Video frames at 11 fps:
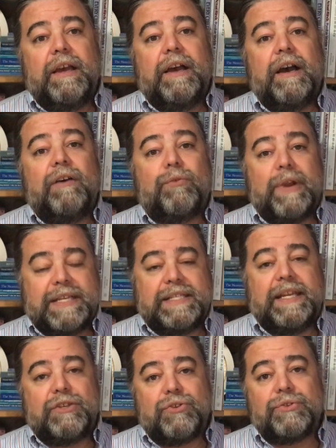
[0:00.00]
of
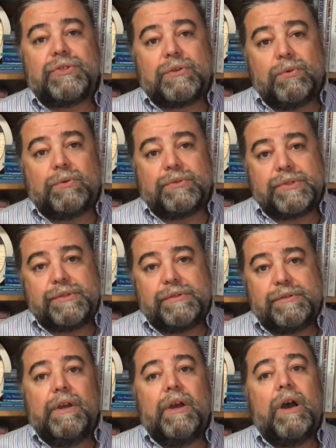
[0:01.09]
residential schools
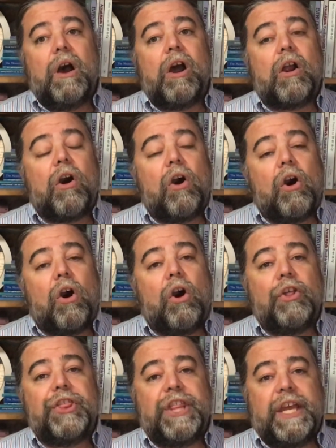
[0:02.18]
are all
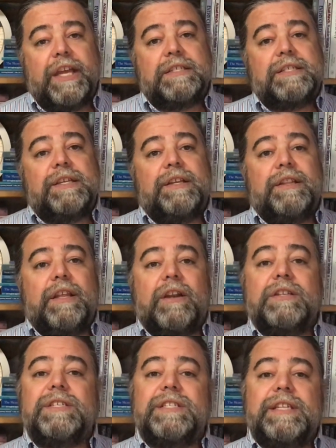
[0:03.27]
things that are
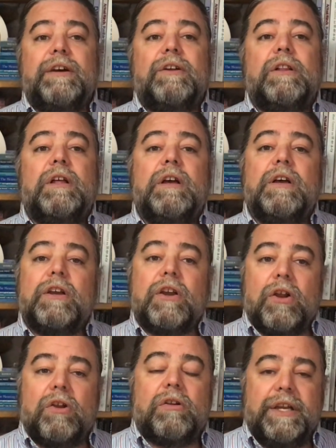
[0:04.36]
still
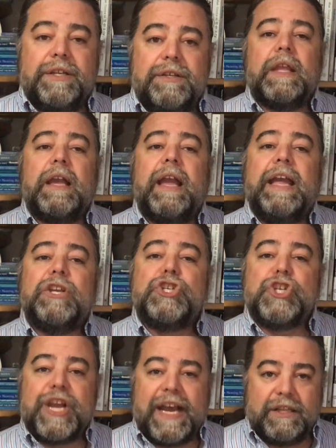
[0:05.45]
current and
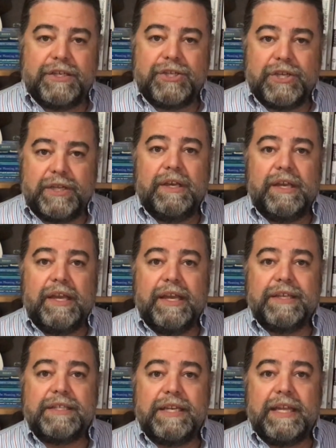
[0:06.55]
challenging
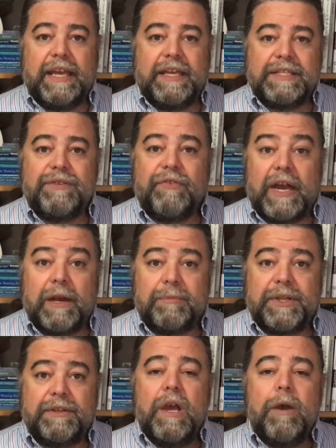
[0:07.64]
in today's environment.
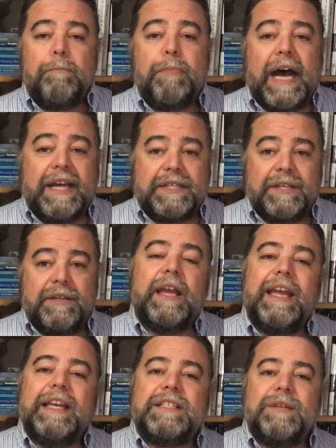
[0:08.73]
But
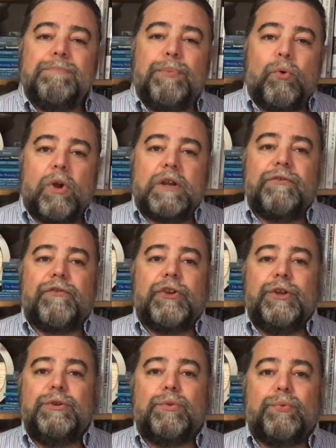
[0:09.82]
it's important for
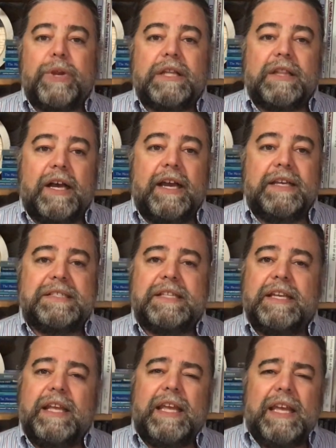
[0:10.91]
you to realize
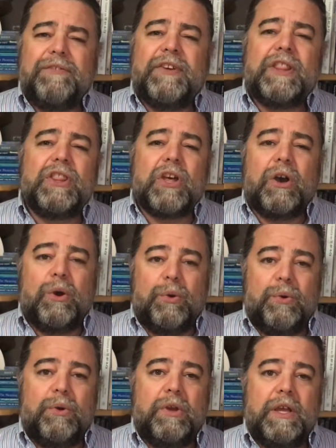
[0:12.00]
that even
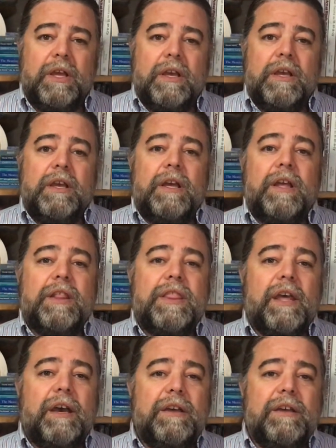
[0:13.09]
though the